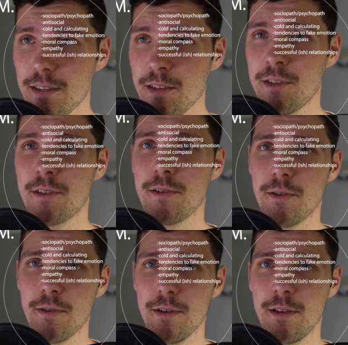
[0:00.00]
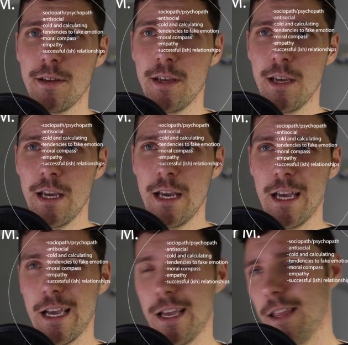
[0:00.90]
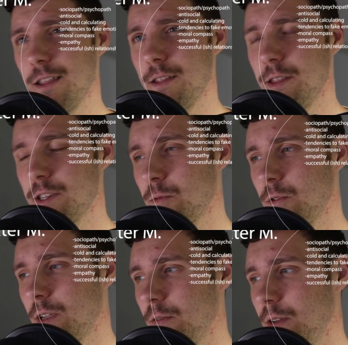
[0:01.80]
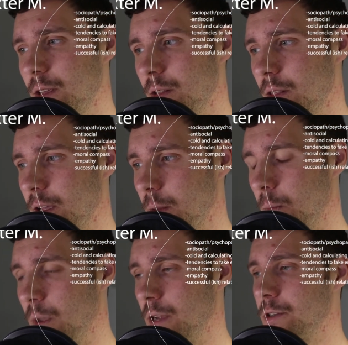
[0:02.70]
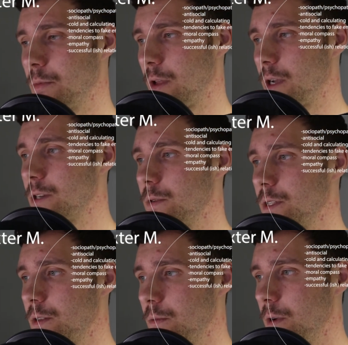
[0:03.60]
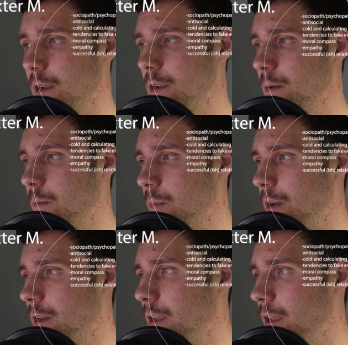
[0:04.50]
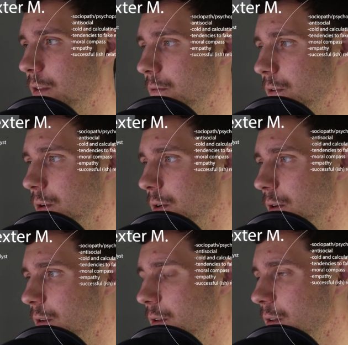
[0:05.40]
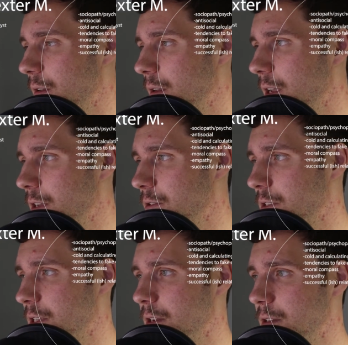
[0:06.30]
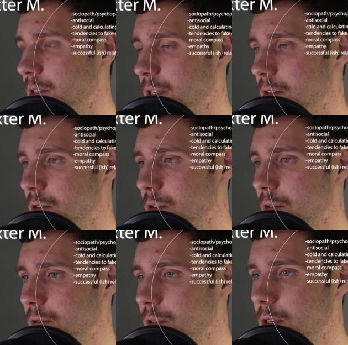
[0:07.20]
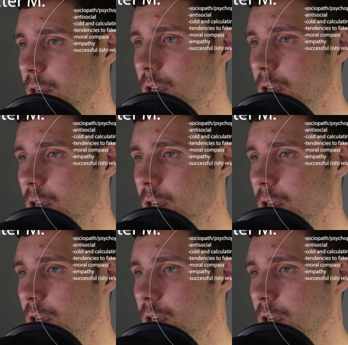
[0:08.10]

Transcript: So this won't give any like major plot twists away, but if you're interested in seeing the shows